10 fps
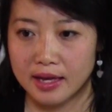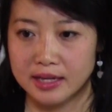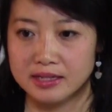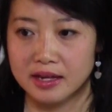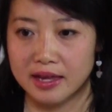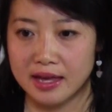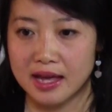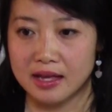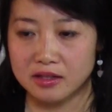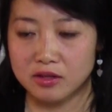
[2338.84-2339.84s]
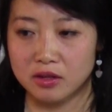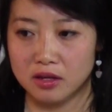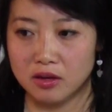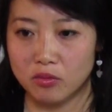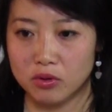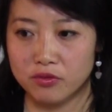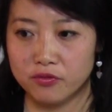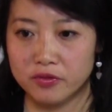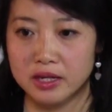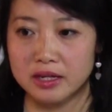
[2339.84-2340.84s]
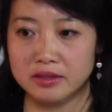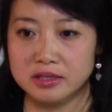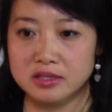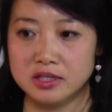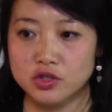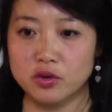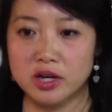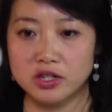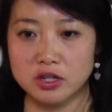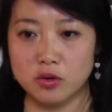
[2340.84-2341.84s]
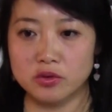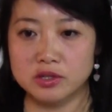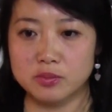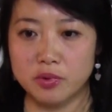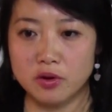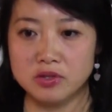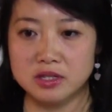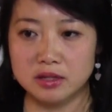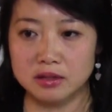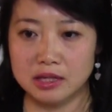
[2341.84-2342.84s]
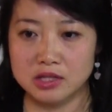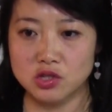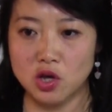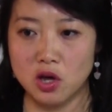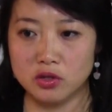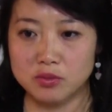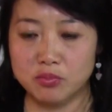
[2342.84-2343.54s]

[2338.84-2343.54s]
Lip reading: is, again, we're feeling this situation or this person does not